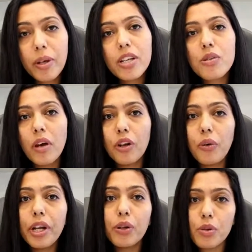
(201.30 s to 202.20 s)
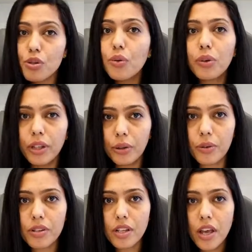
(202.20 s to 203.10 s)
Because you are going to store the
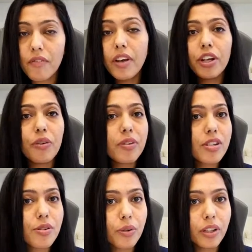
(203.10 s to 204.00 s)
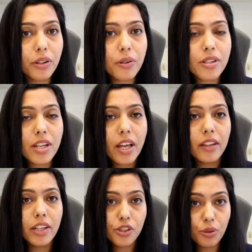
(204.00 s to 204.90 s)
goods. Where you will store the goods,
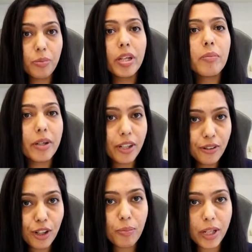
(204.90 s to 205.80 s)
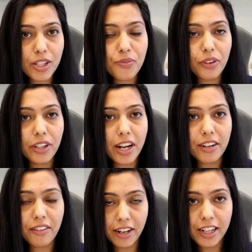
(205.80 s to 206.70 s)
there should be a particular place for
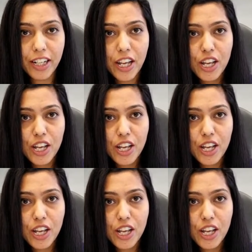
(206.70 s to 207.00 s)
that, right?